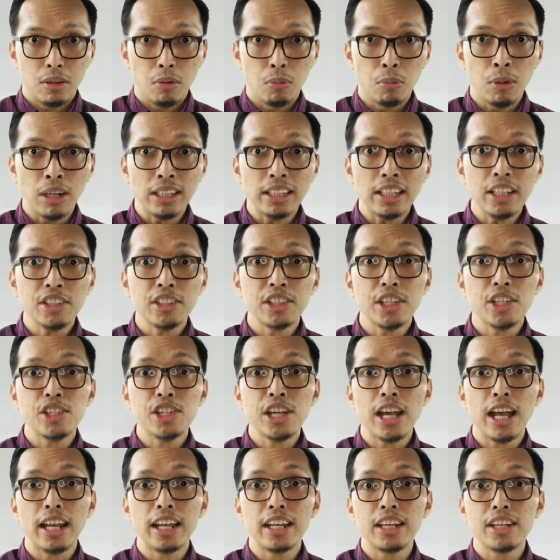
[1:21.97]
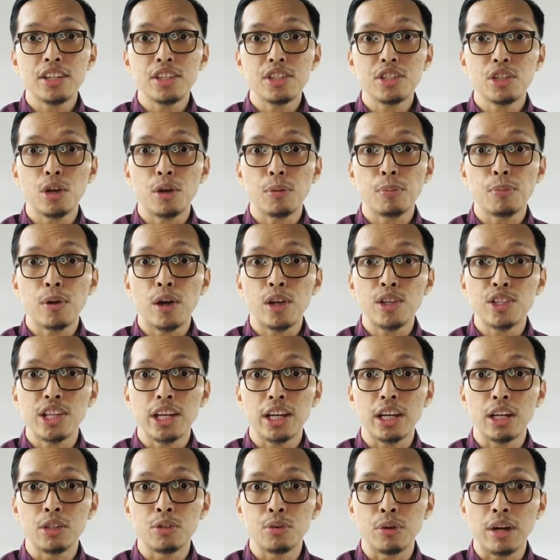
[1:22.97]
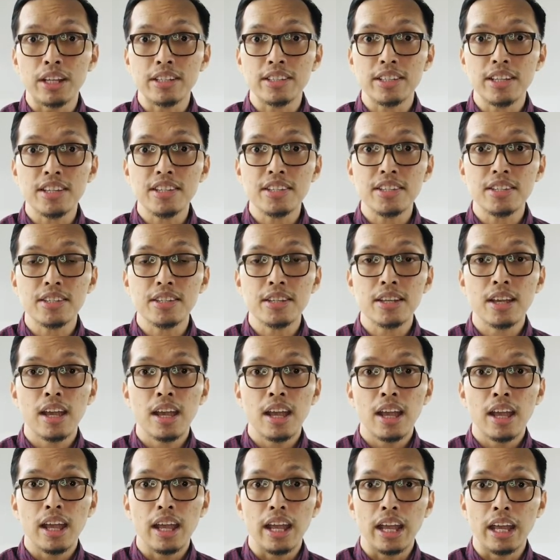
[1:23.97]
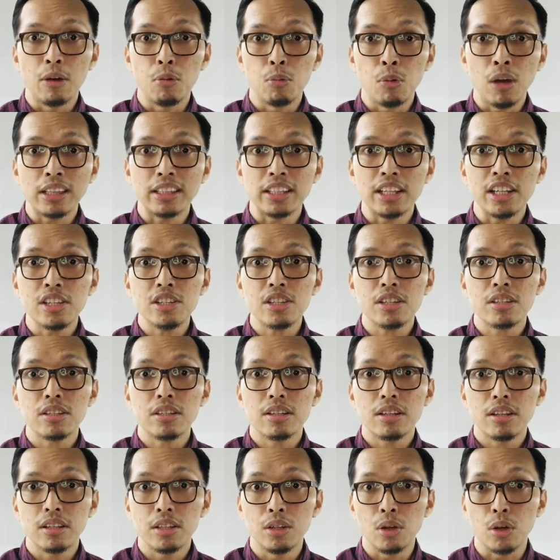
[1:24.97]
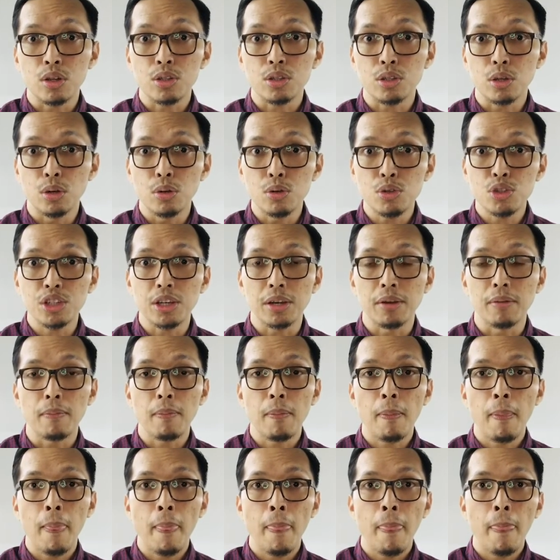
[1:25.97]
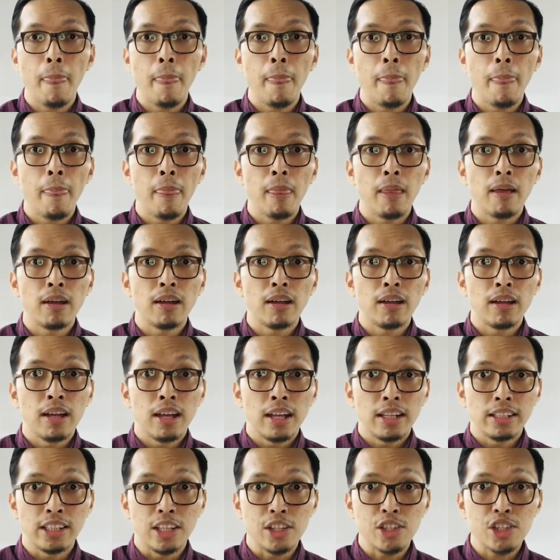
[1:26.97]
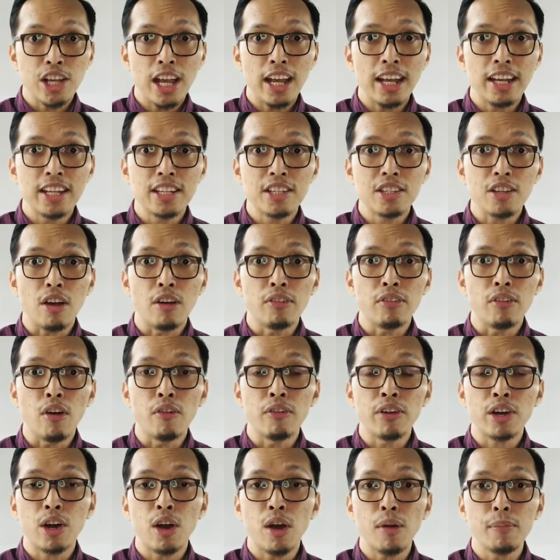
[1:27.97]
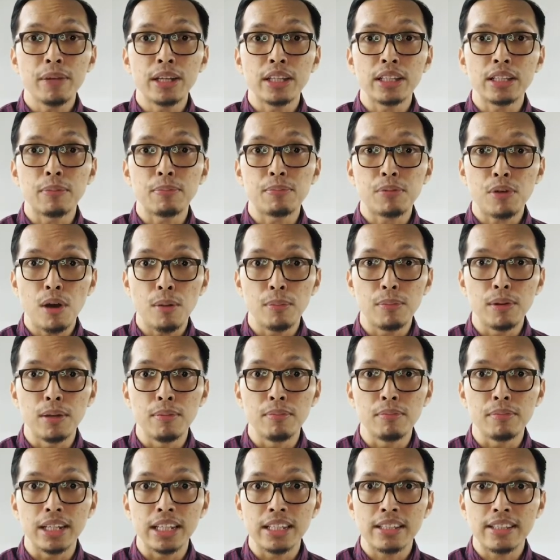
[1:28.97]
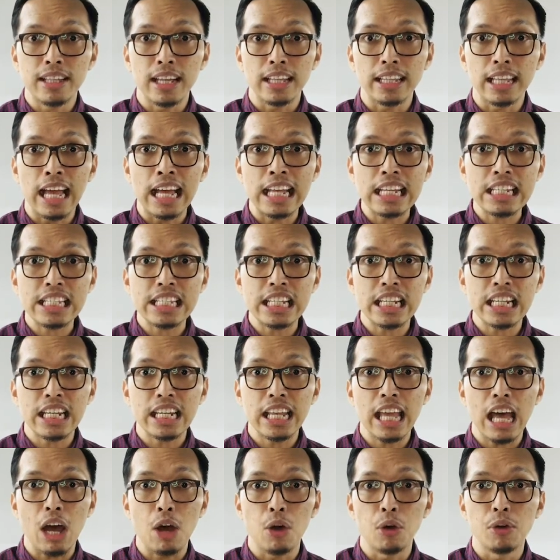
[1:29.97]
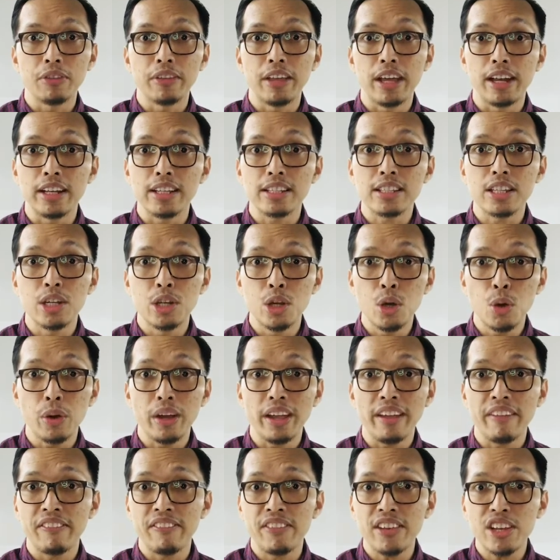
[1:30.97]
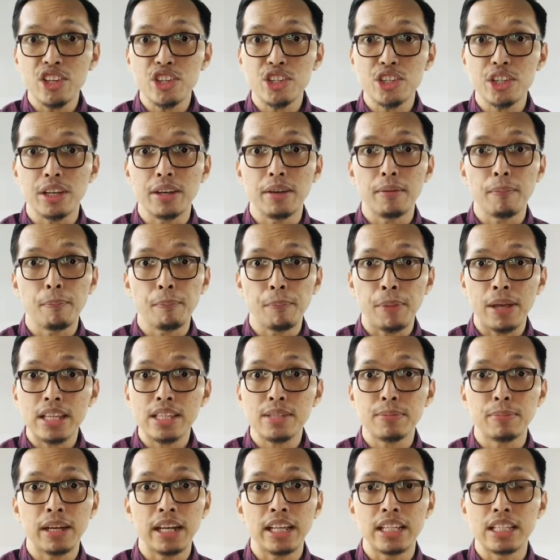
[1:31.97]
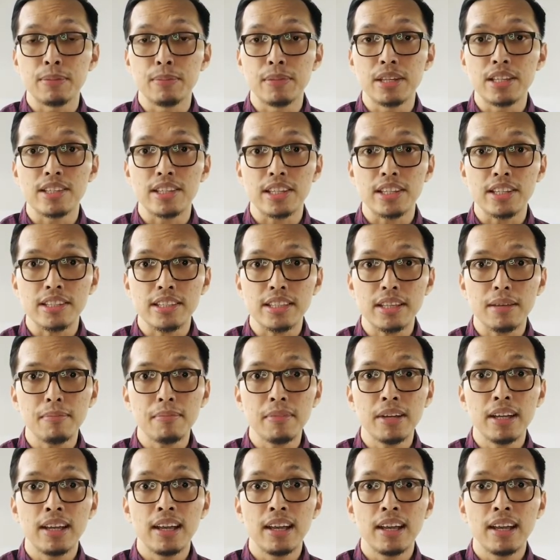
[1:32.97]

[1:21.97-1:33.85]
What is the challenge your project addresses, and what is your solution? The challenge of overcoming the problem is that until now, there is no efficient pest management system